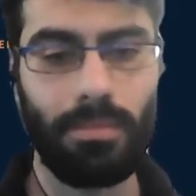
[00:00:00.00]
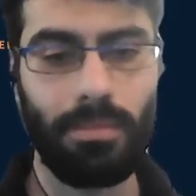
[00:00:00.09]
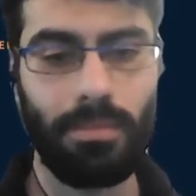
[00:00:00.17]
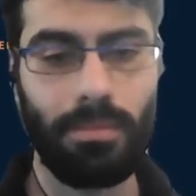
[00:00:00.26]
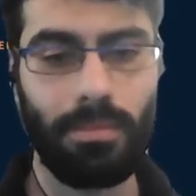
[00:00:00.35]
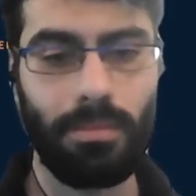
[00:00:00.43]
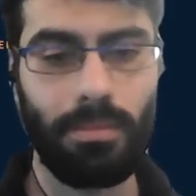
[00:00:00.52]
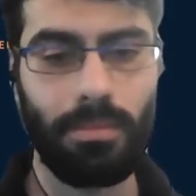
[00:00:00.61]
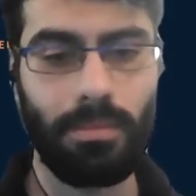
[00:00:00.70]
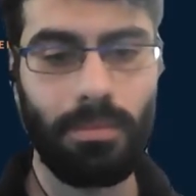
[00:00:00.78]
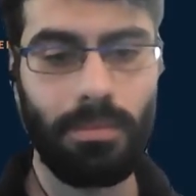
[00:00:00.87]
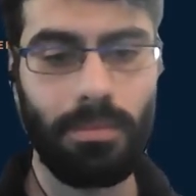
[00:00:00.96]

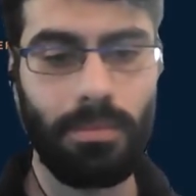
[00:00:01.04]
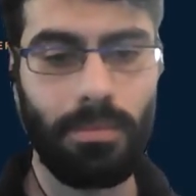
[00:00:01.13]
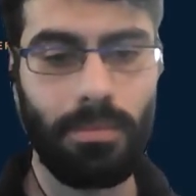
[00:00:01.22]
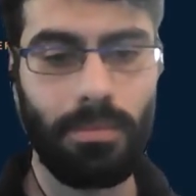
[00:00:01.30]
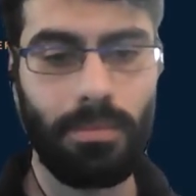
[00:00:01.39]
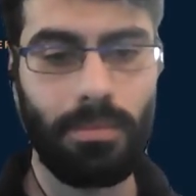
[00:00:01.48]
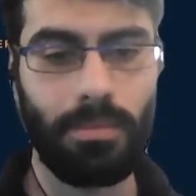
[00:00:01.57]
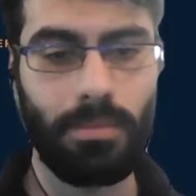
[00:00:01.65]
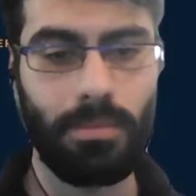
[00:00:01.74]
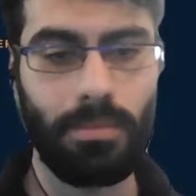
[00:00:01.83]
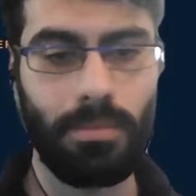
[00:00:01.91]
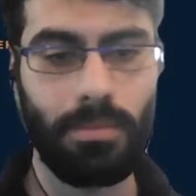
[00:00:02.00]

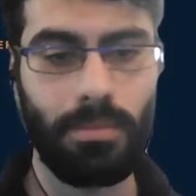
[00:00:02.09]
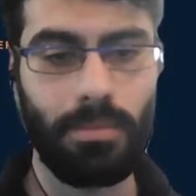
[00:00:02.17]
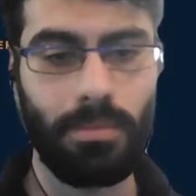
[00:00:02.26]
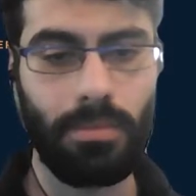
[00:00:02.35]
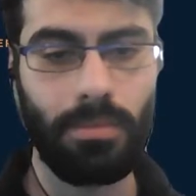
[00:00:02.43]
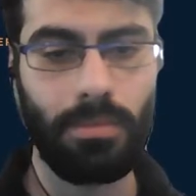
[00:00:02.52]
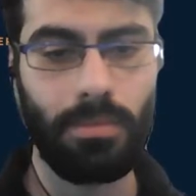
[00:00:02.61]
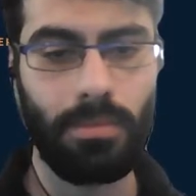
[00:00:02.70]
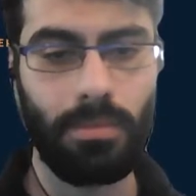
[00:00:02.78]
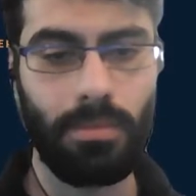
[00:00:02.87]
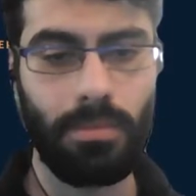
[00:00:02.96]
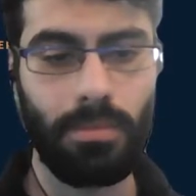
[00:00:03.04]

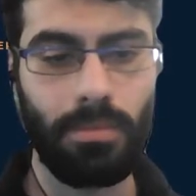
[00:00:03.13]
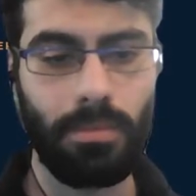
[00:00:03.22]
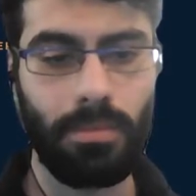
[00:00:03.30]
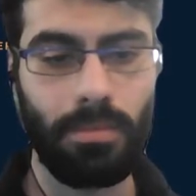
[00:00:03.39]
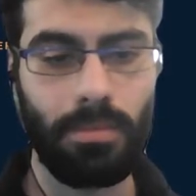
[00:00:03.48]
[no speech]